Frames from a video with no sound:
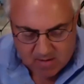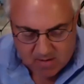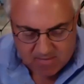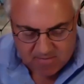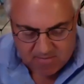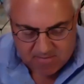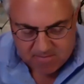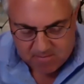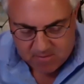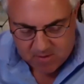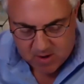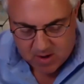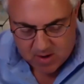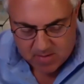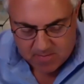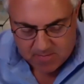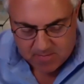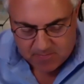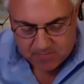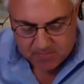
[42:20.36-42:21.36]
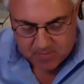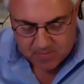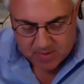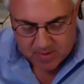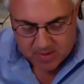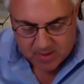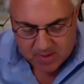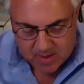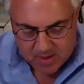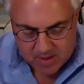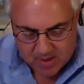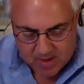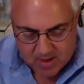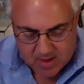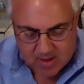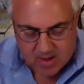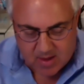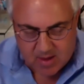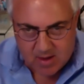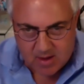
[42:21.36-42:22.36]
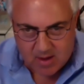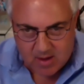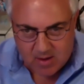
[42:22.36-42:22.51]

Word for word: uh, want to ask me why on any of these, I can tell you, but keep going.